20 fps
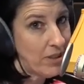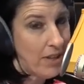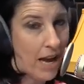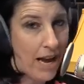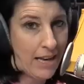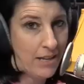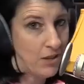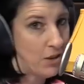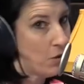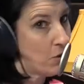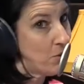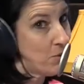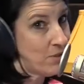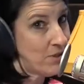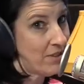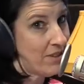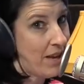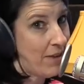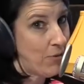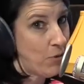I know you
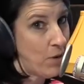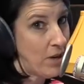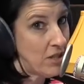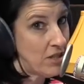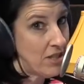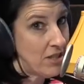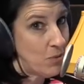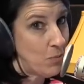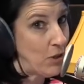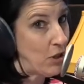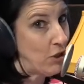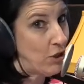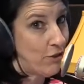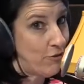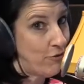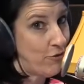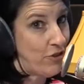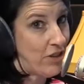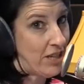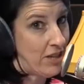still have questions. We
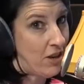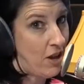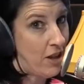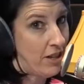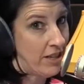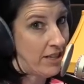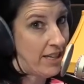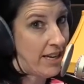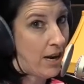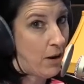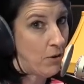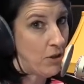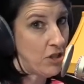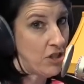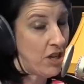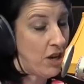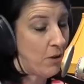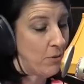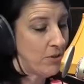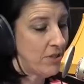couldn't fit it all in an hour show.